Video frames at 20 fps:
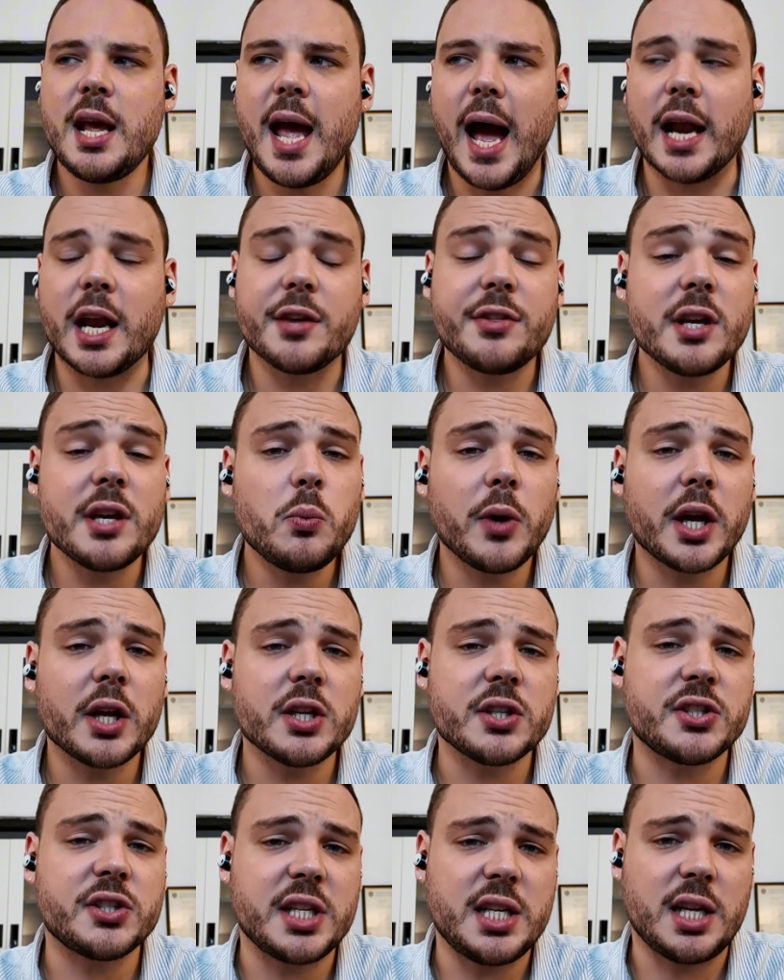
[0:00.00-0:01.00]
And I think we're going to
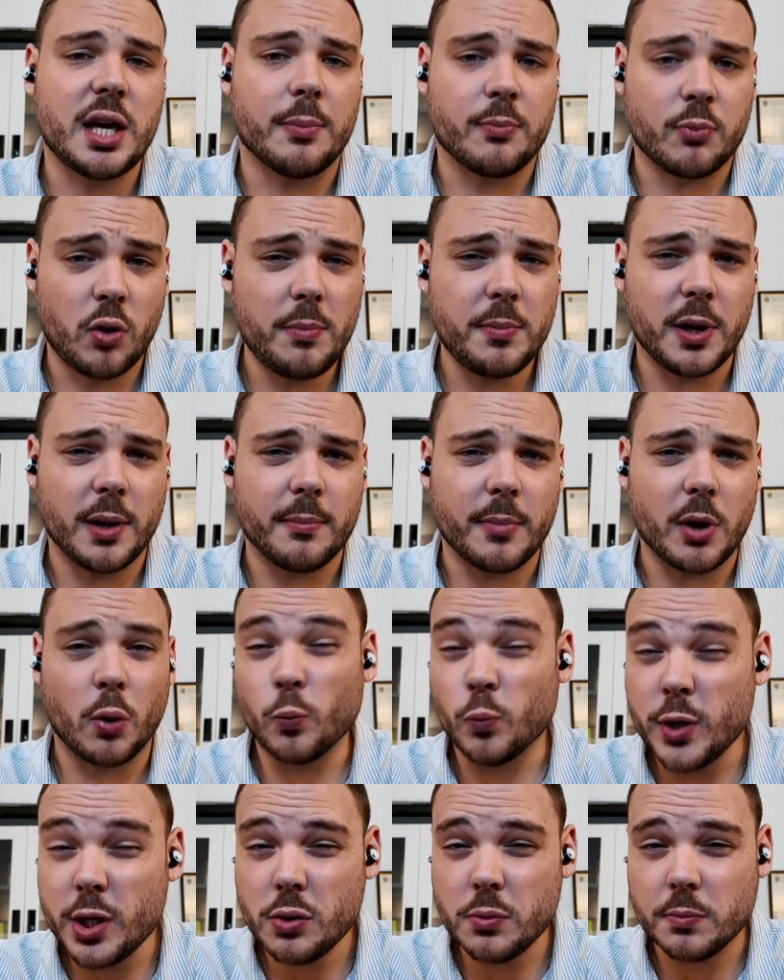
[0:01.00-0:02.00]
see a problem, a
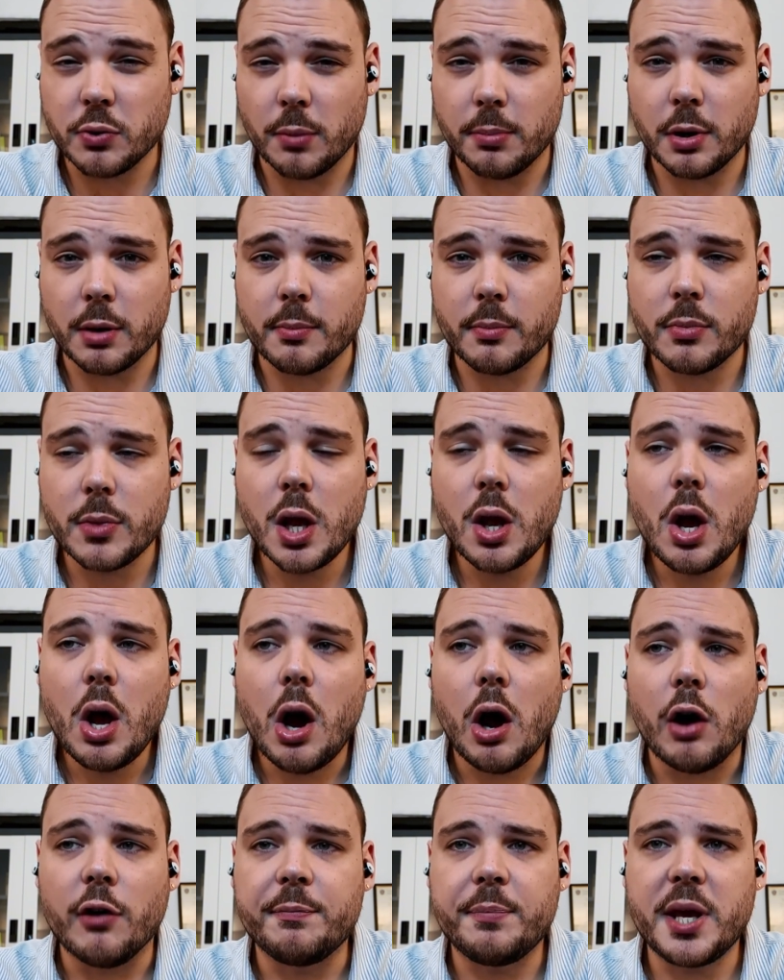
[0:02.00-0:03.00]
real problem,
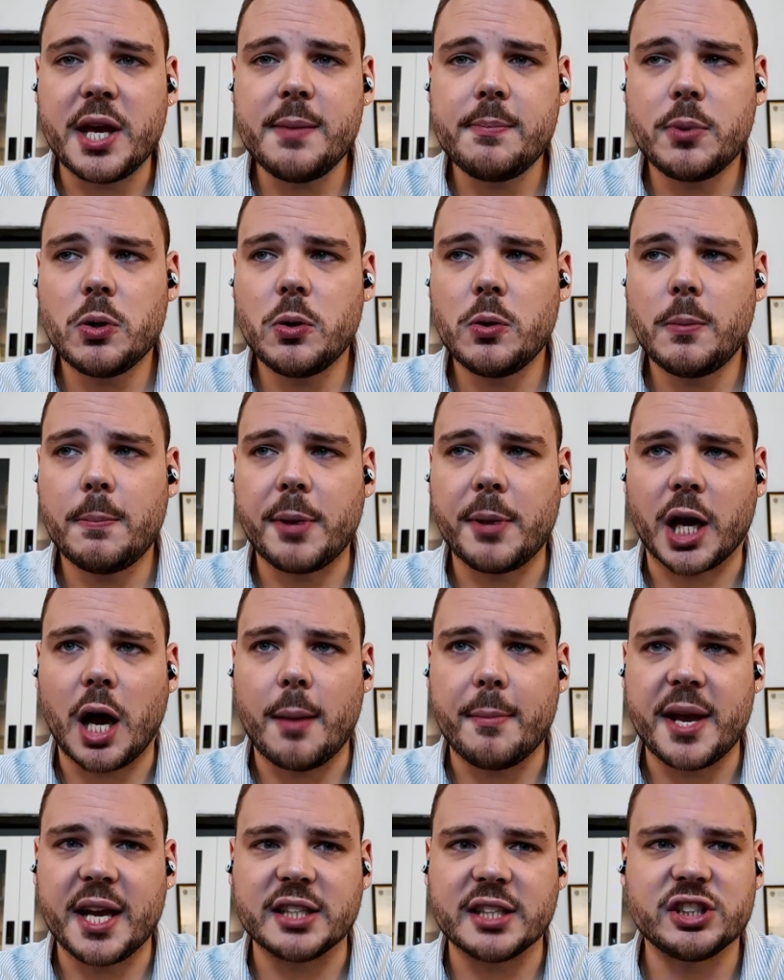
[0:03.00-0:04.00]
of people
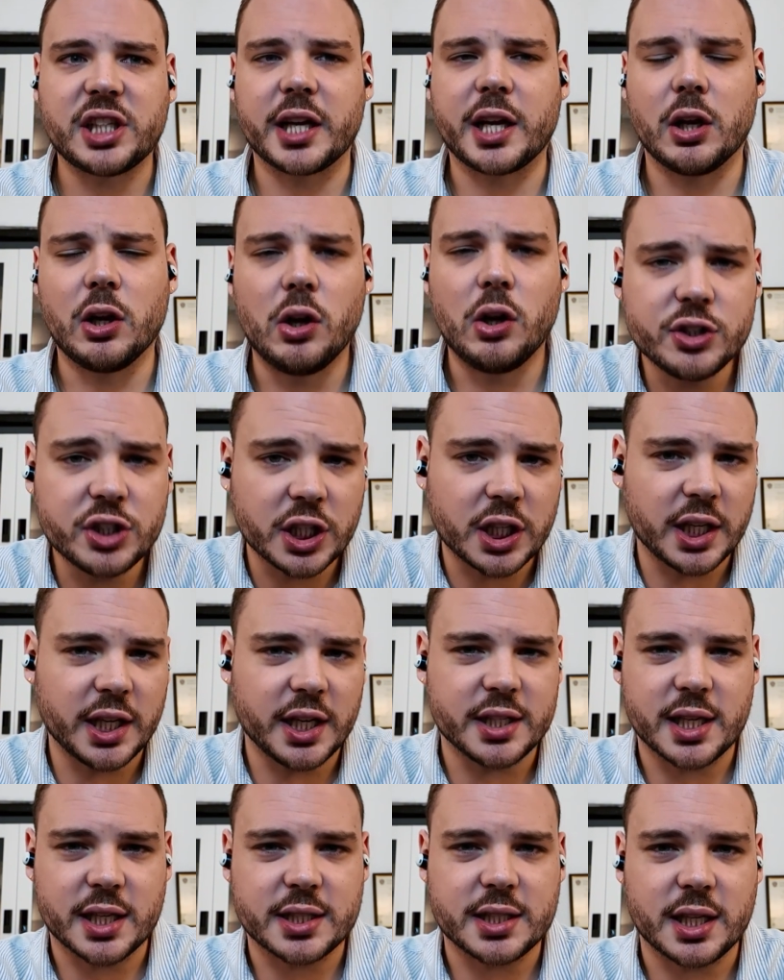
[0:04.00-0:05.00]
becoming psychologically
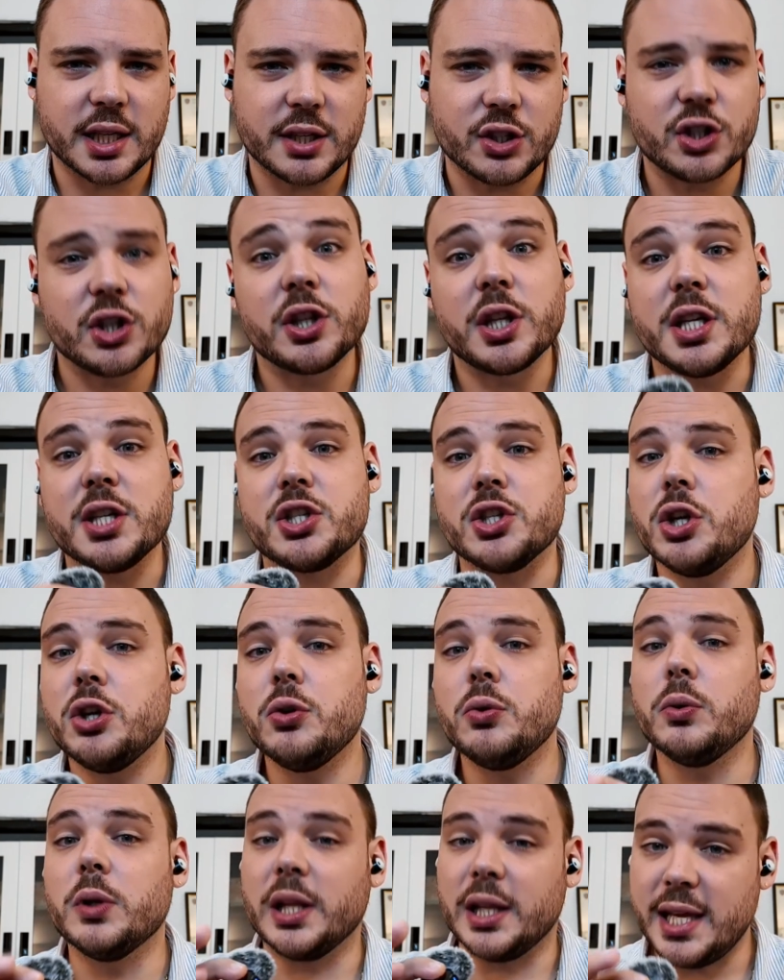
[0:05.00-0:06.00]
addicted to these
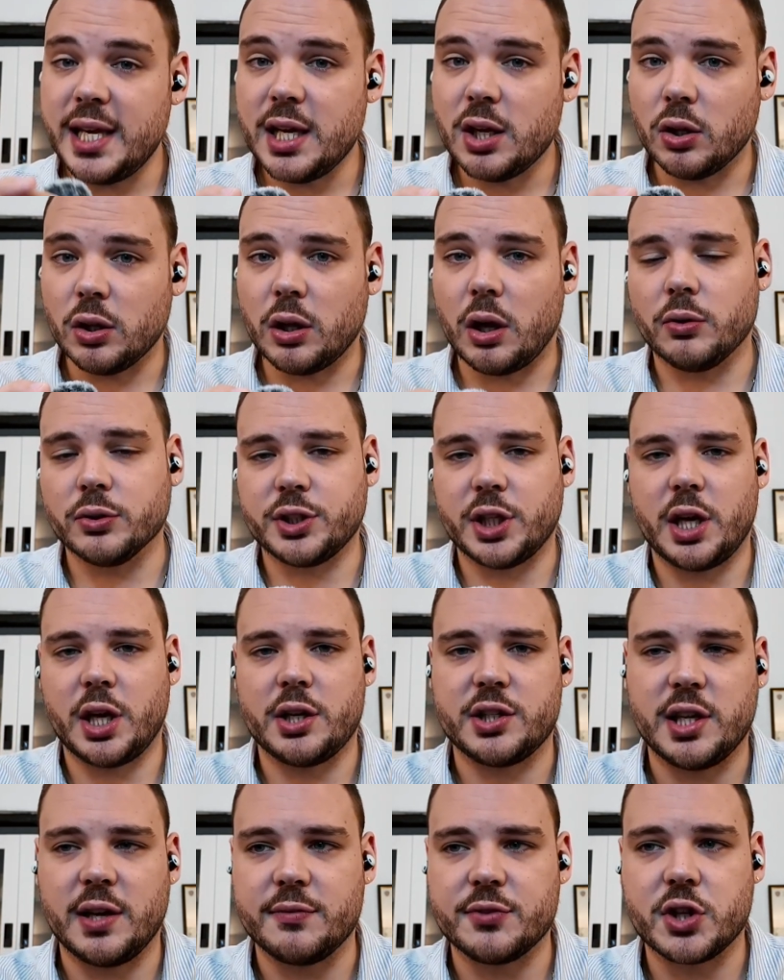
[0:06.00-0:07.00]
new legal
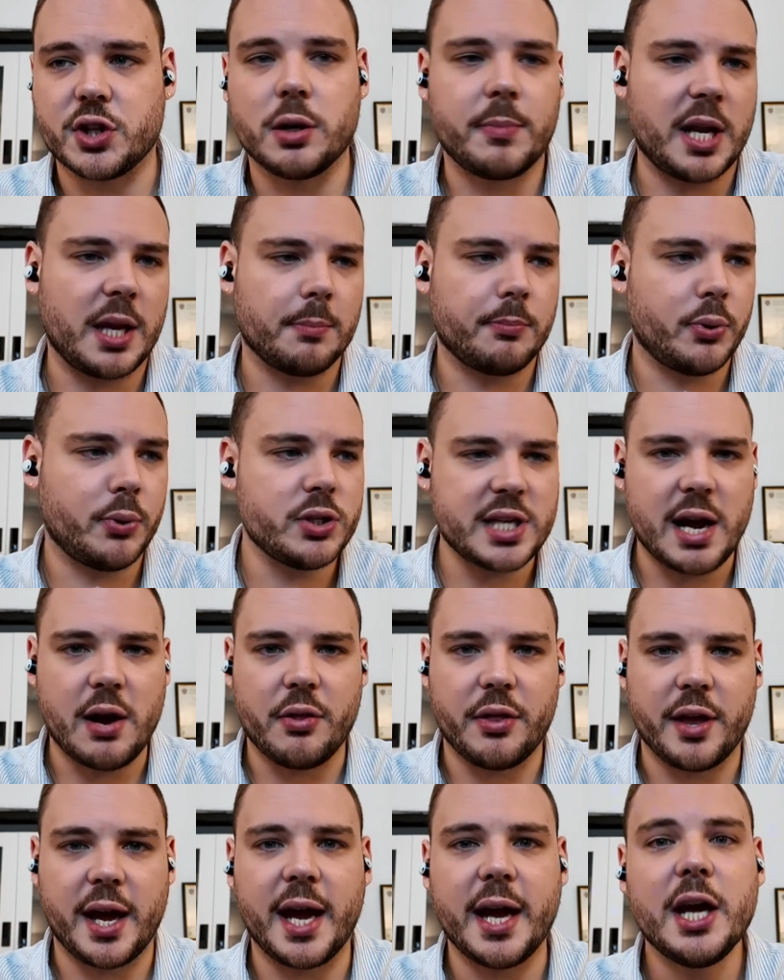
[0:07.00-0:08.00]
alternatives that are being put out
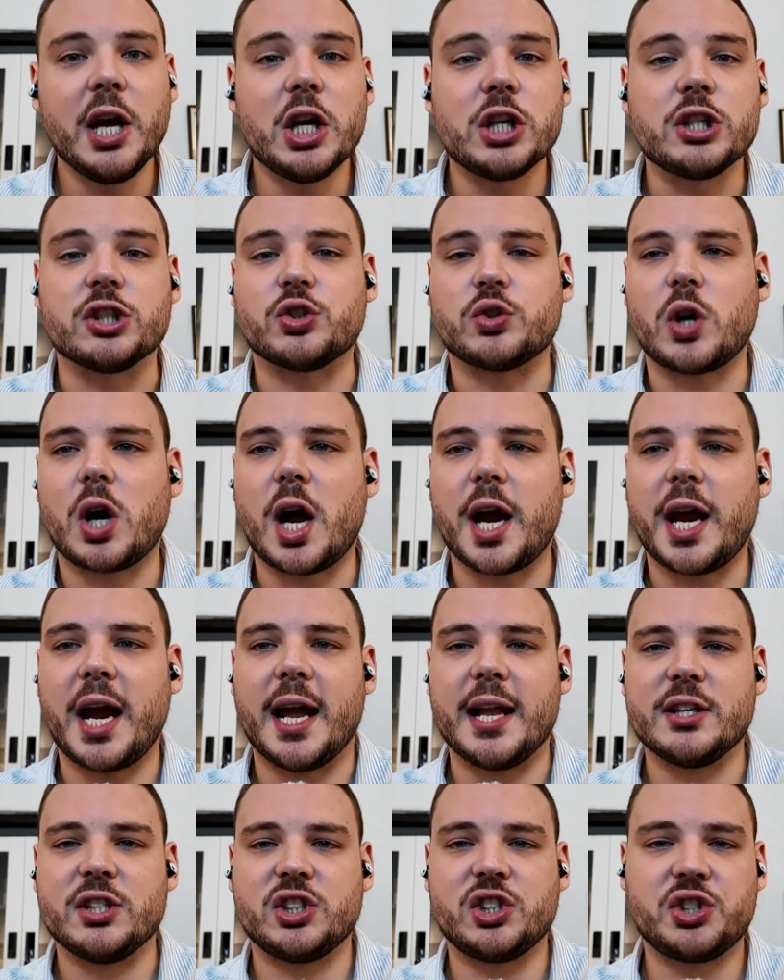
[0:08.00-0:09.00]
there to try
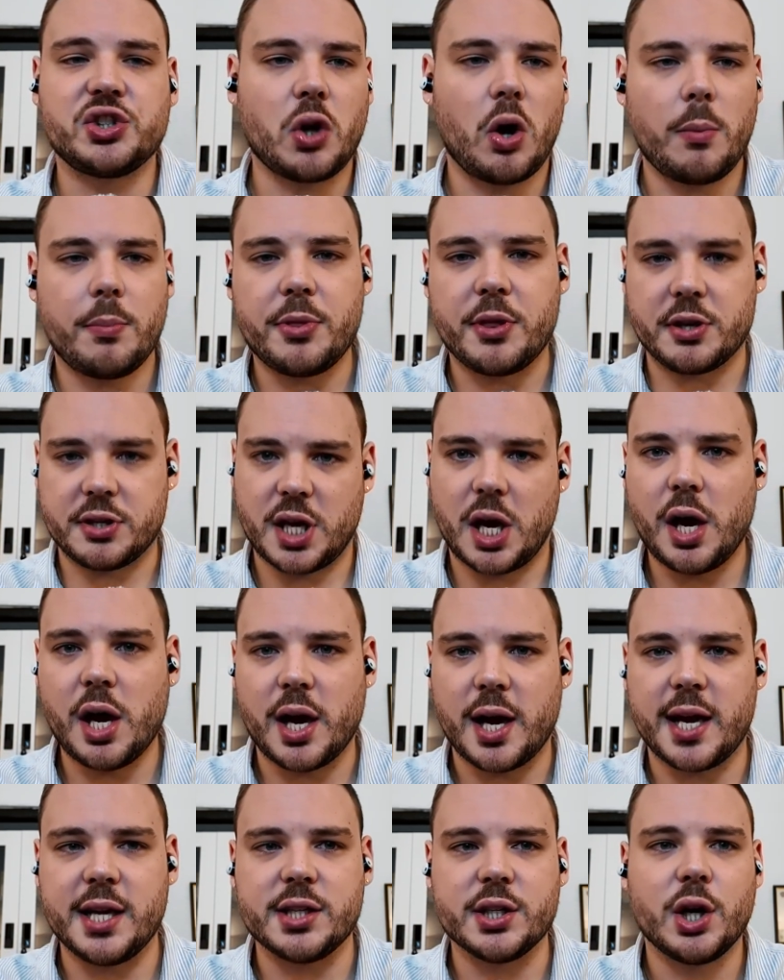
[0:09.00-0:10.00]
and stop the
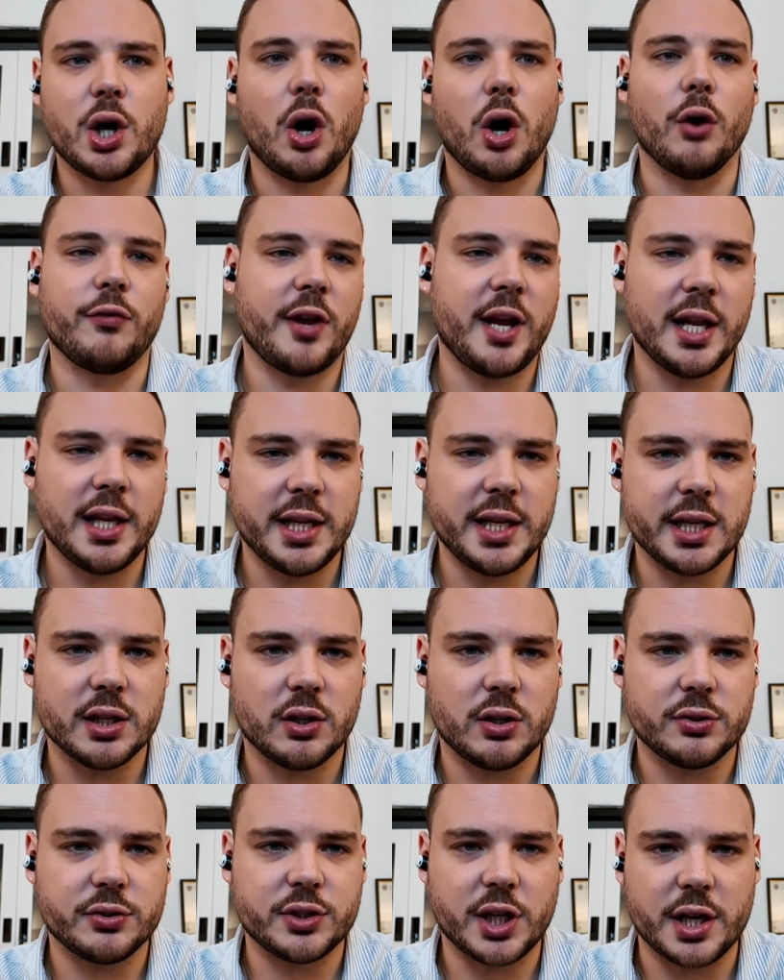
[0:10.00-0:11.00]
tide of illegal
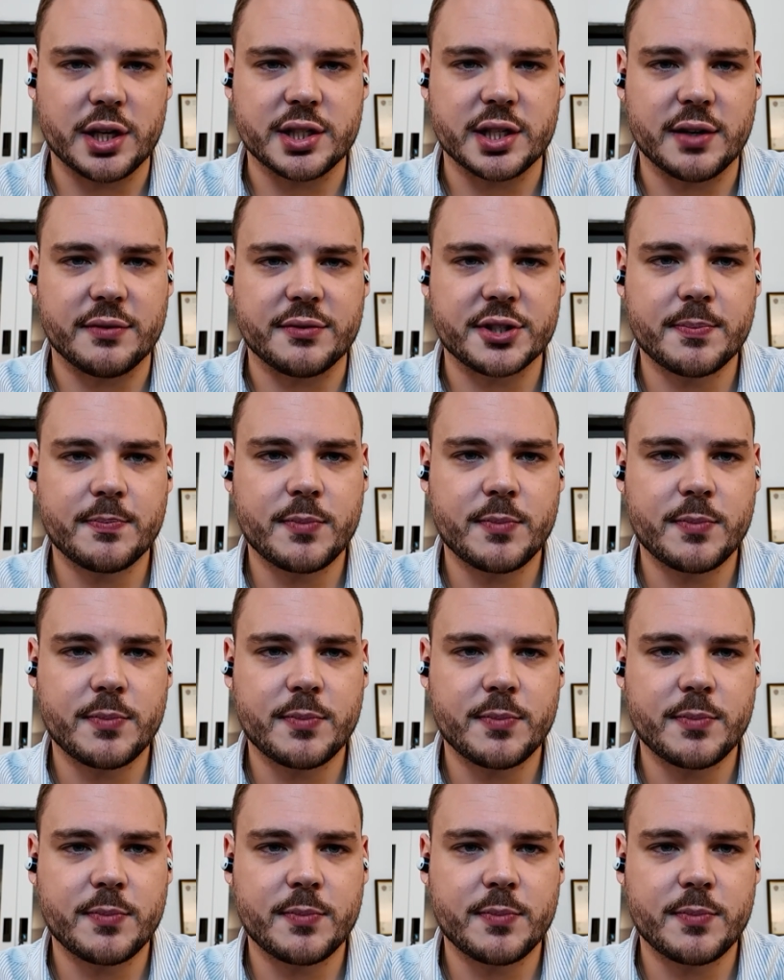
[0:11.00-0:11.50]
alternatives.